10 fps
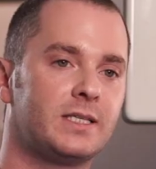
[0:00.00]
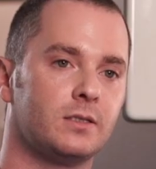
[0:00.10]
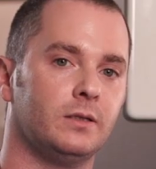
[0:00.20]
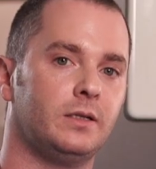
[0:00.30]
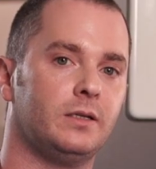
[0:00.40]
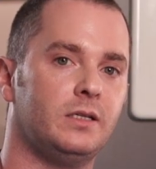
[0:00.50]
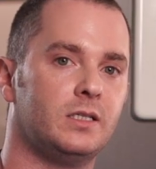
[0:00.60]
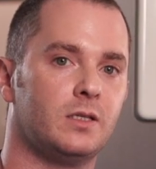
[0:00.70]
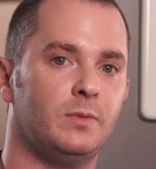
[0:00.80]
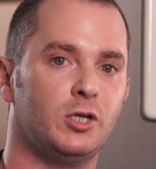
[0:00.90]
Vetsulin
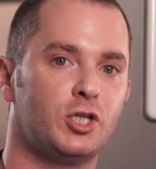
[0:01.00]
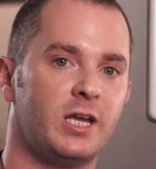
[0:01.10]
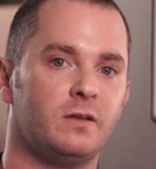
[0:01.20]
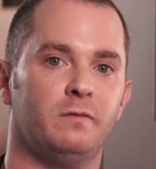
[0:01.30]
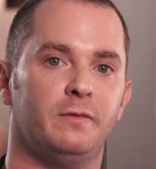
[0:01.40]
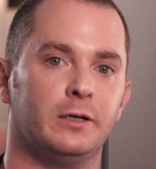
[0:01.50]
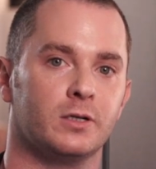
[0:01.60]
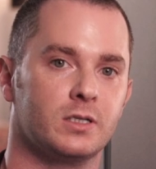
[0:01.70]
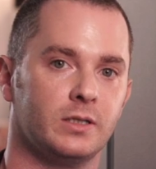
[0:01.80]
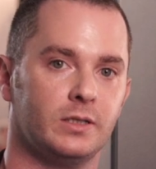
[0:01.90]
needs to be shaken
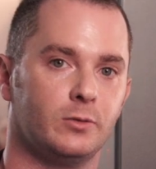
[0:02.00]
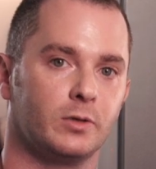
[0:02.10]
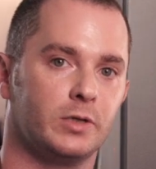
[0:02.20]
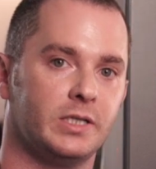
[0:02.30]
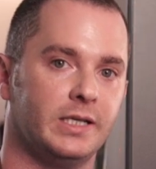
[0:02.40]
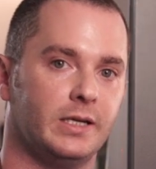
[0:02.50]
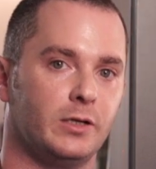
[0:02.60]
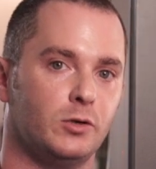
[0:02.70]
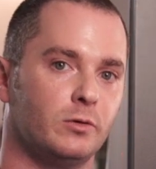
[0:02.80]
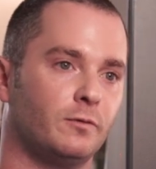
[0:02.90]
vigorously in order to get
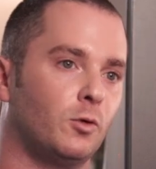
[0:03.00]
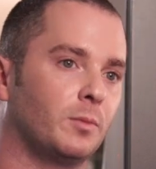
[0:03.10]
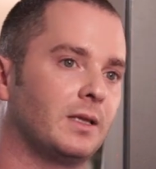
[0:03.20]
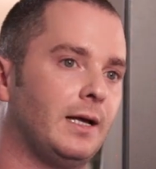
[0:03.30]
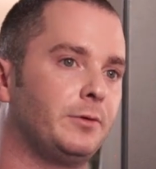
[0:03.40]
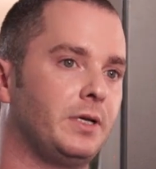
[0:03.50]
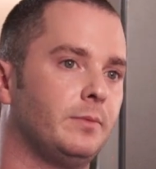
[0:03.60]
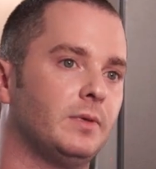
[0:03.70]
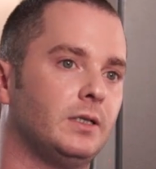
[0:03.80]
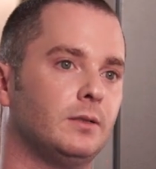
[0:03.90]
a uniform cloudy
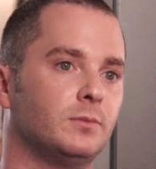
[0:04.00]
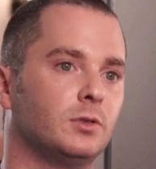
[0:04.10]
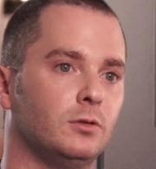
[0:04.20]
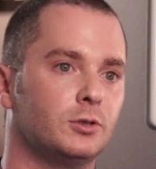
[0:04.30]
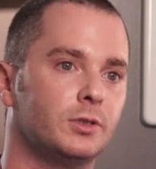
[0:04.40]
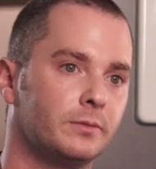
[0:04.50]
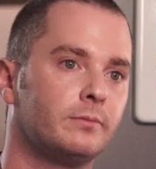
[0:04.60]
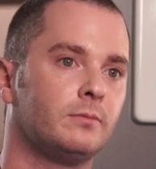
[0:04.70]
um, solution.